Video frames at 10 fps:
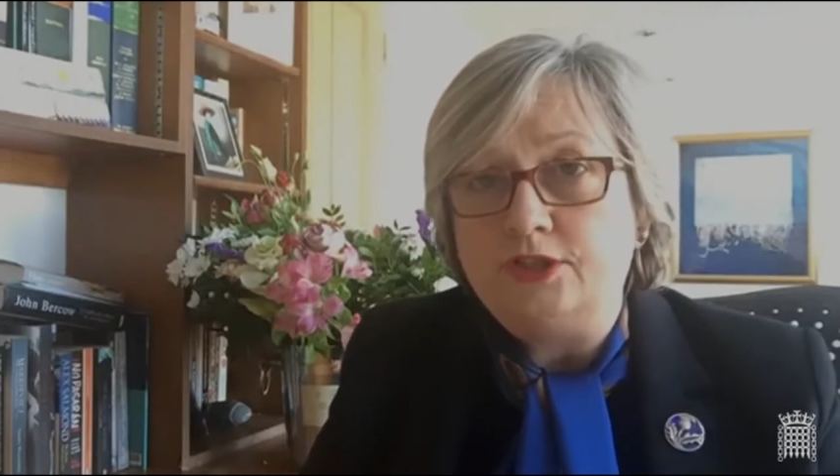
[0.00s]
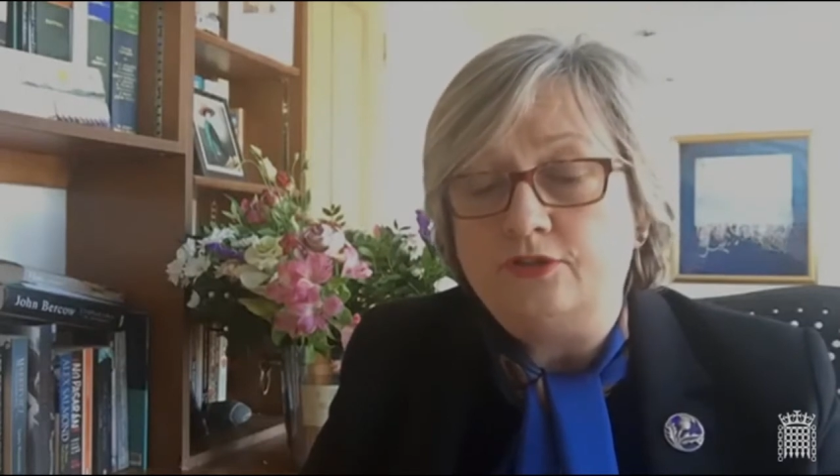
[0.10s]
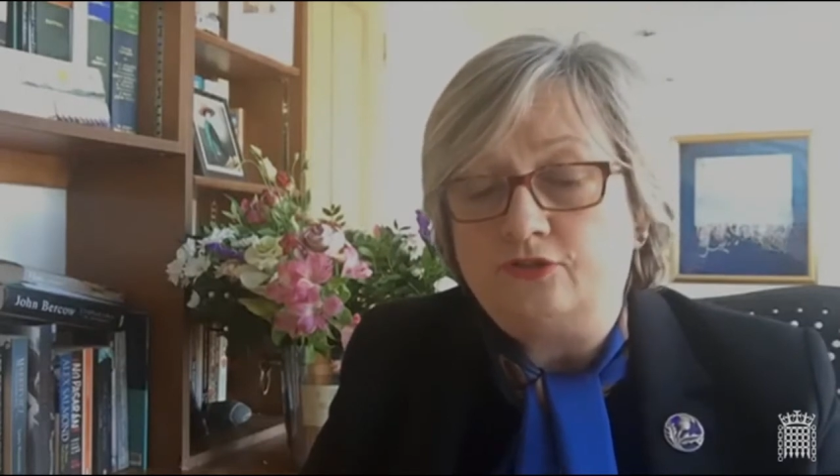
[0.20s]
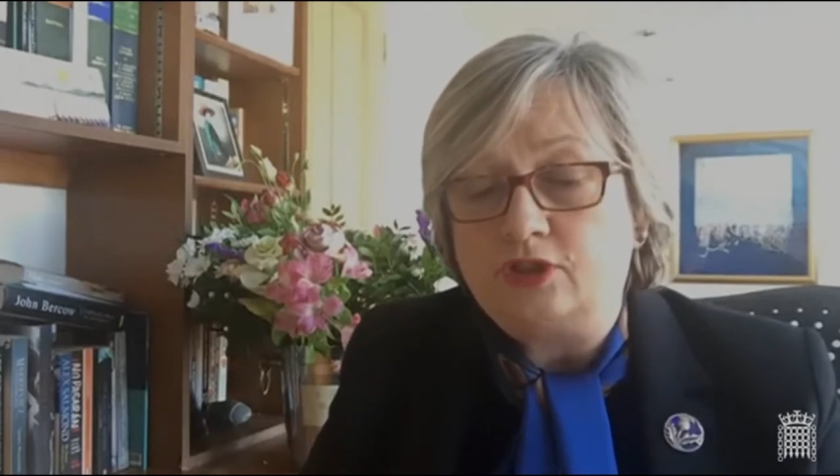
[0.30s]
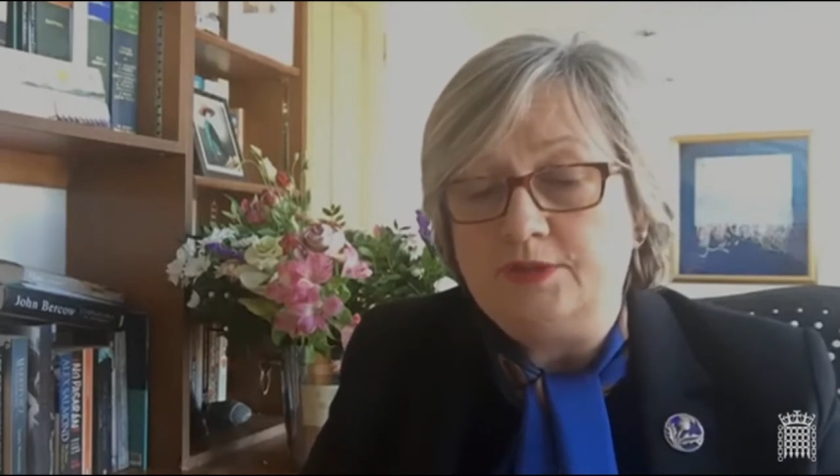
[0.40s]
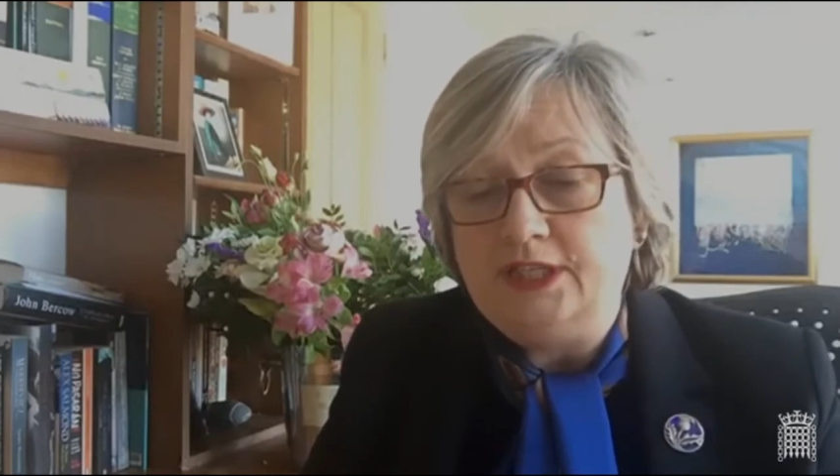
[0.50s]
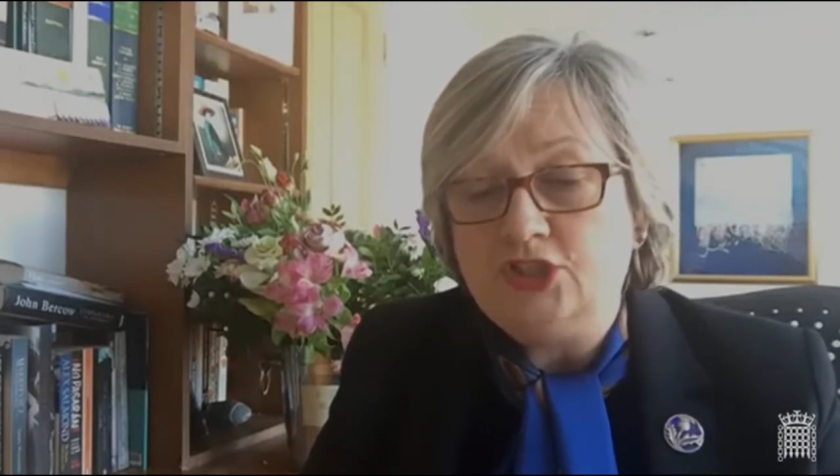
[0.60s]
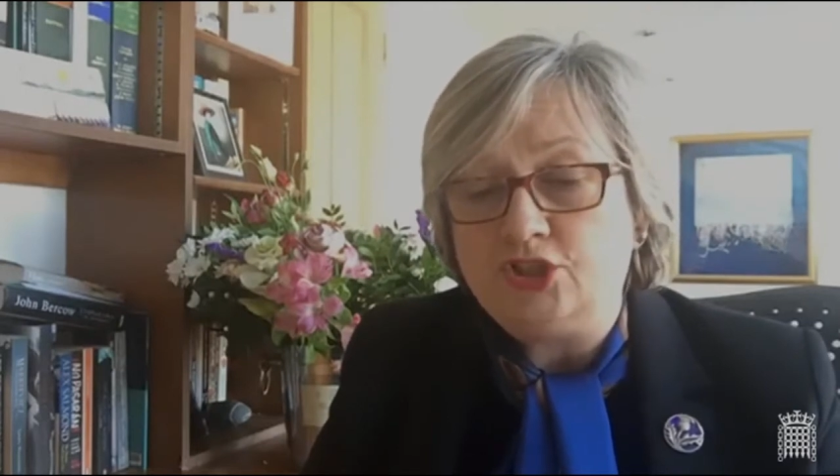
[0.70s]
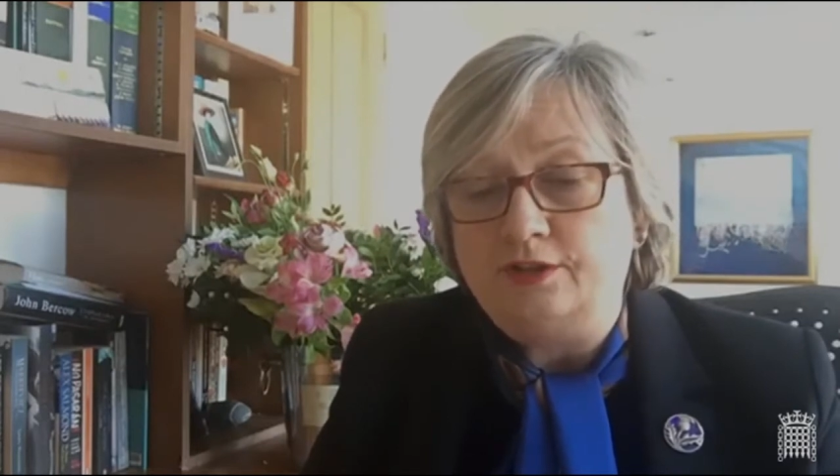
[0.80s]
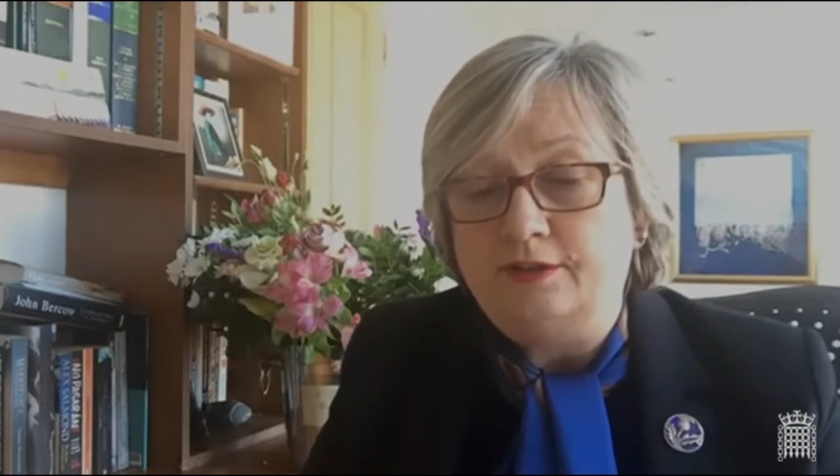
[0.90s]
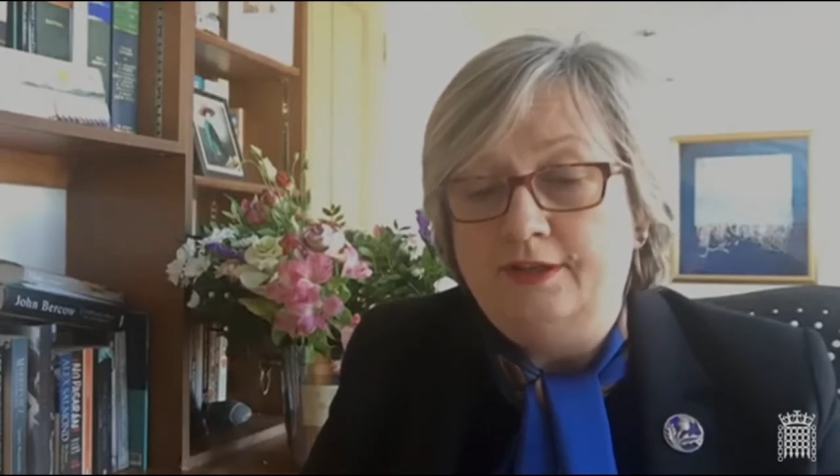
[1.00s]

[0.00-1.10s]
discrimination.